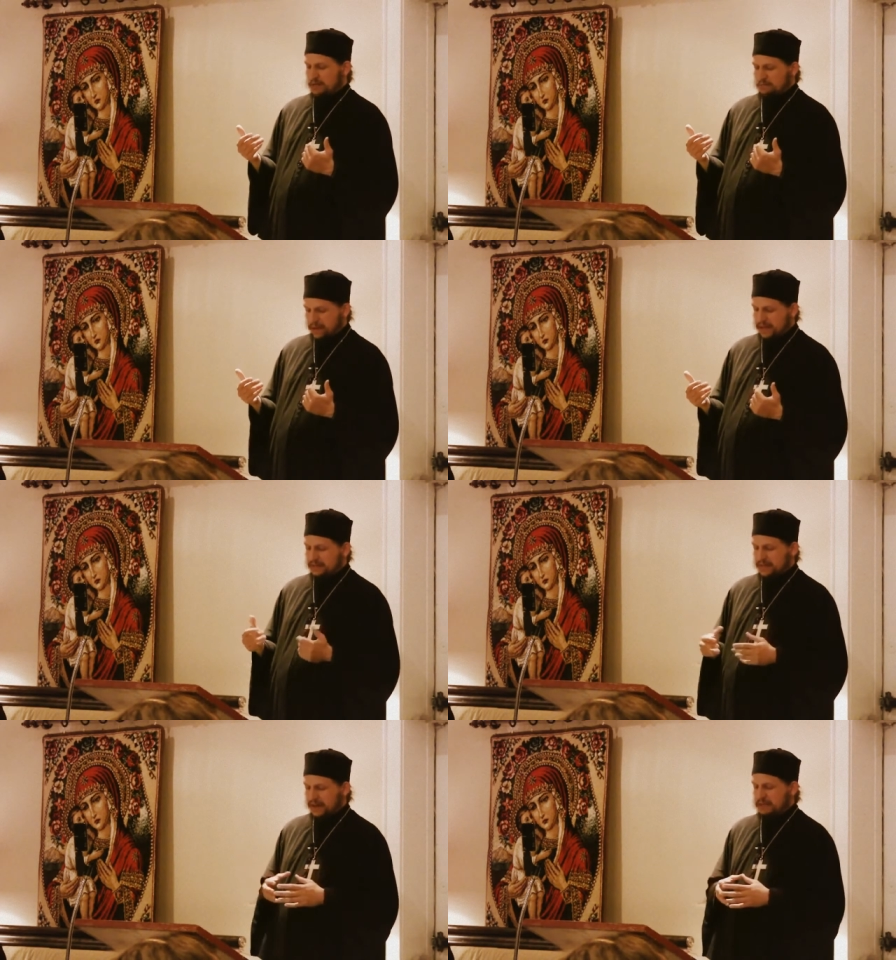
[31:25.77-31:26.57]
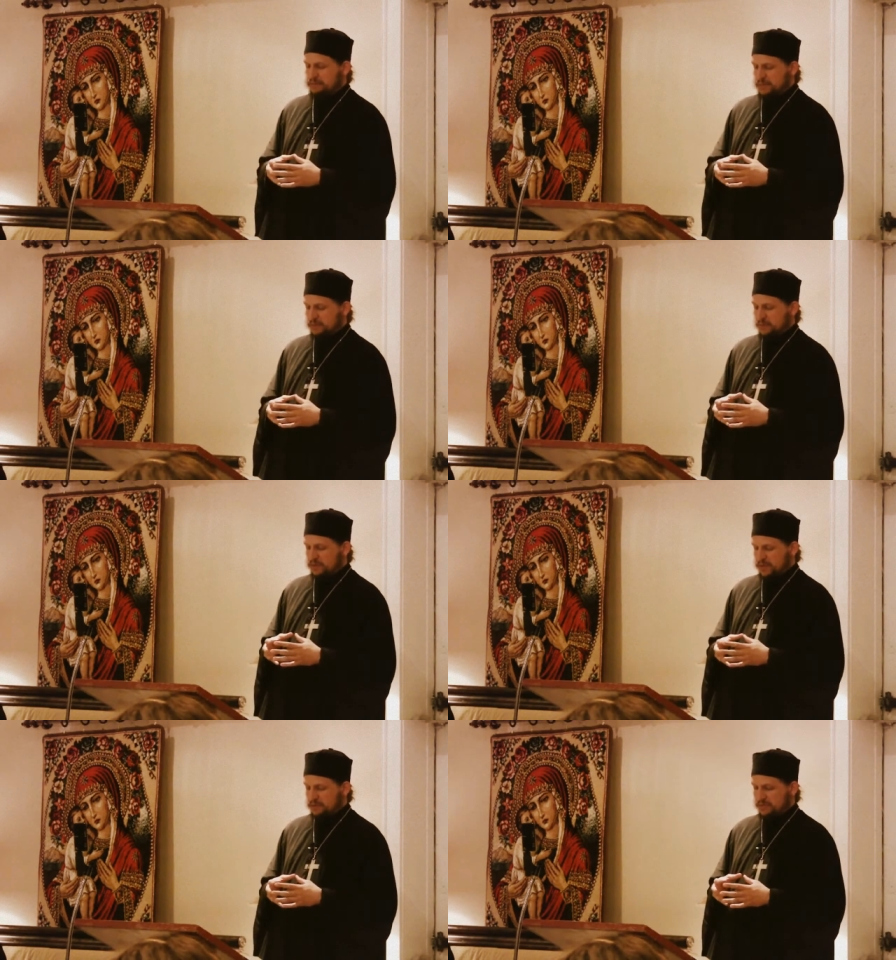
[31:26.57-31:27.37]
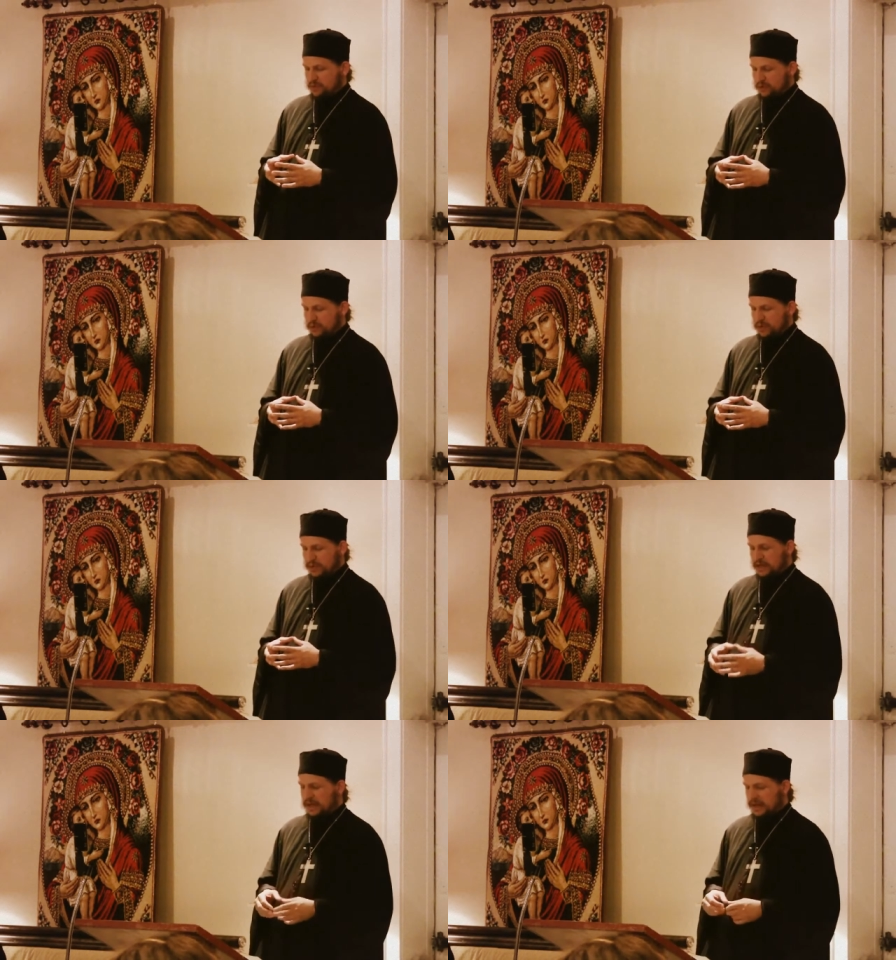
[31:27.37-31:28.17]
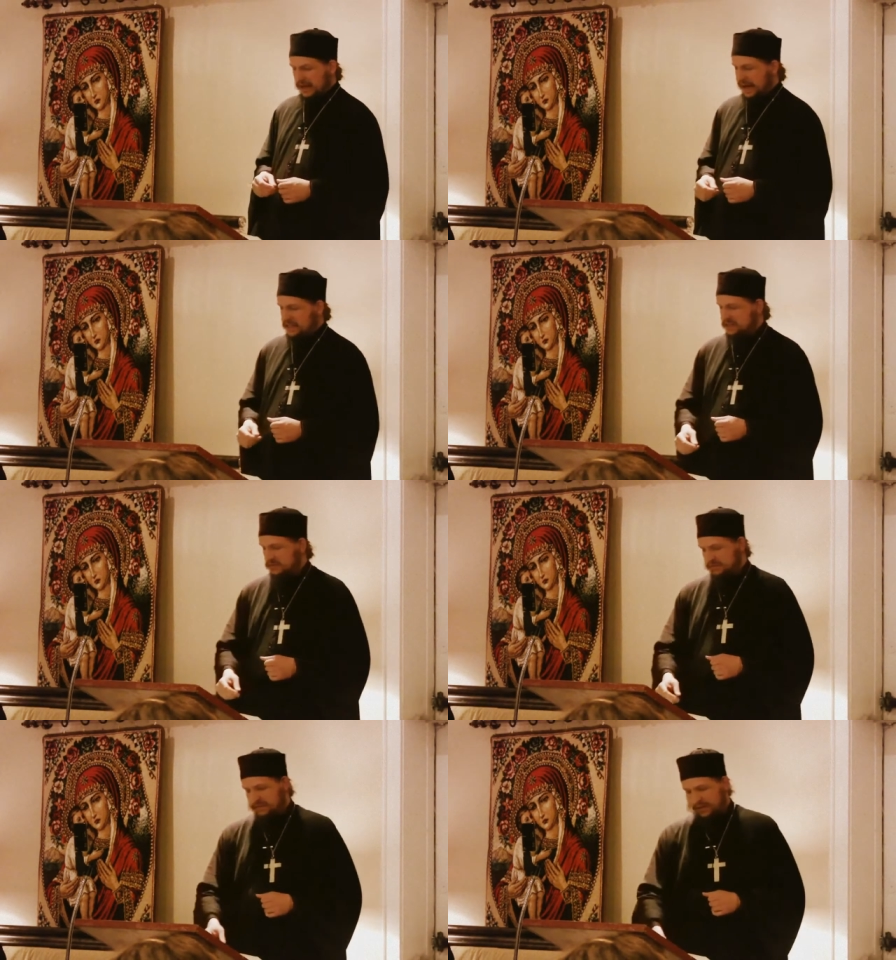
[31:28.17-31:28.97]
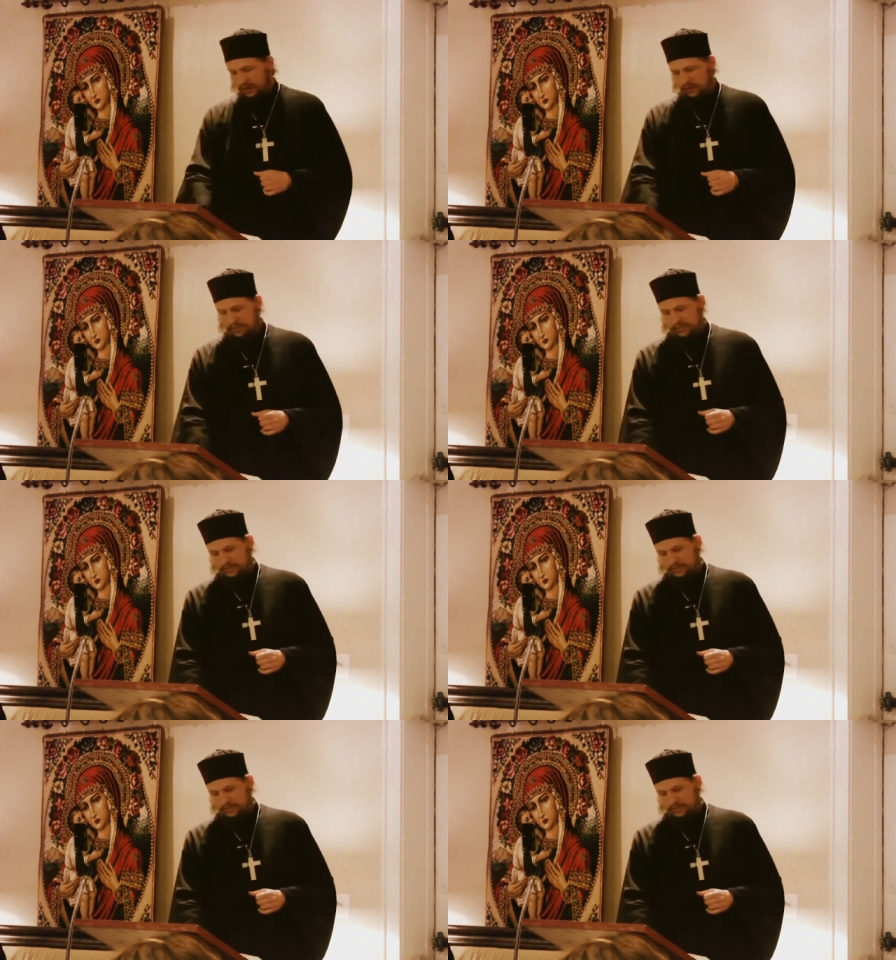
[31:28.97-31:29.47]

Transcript: Many times people appeared before me and asked for help.